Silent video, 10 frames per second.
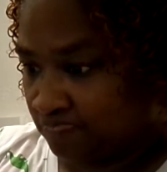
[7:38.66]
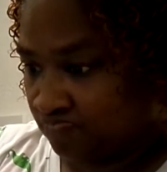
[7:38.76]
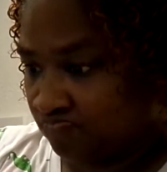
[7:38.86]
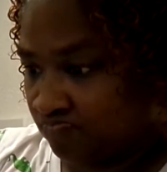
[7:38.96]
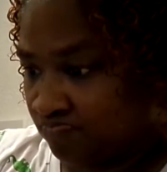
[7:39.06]

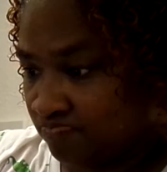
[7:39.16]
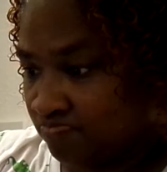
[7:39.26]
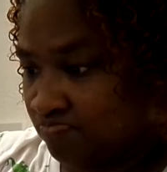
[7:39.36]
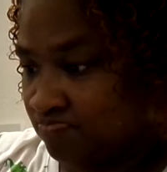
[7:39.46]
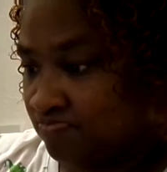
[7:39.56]

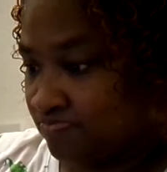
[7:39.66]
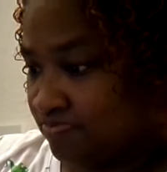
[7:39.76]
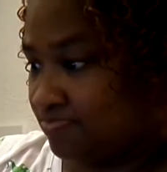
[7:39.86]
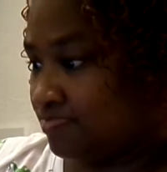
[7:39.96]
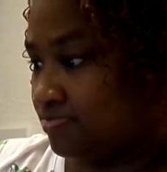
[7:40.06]

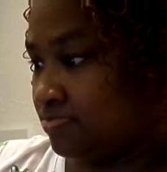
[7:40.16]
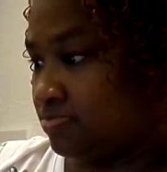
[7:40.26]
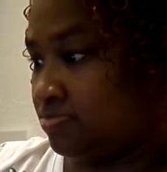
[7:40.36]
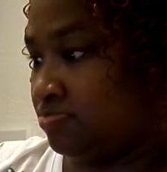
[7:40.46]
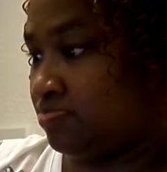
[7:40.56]

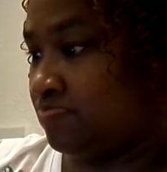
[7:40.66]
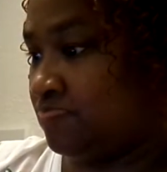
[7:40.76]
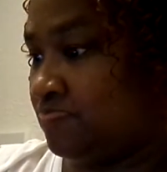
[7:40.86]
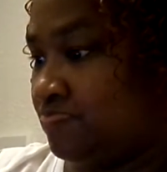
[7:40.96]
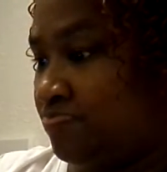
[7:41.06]

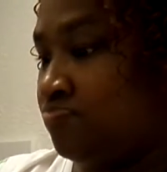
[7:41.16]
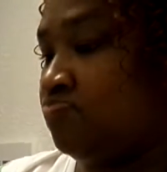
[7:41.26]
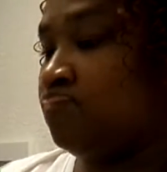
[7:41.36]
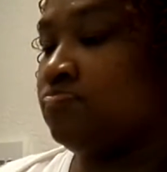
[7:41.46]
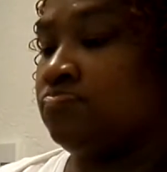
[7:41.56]

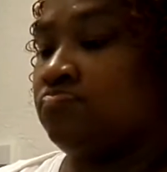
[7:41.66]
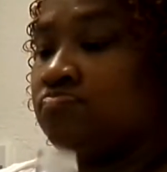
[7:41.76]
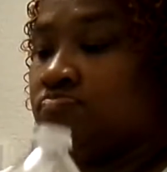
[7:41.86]
(silence)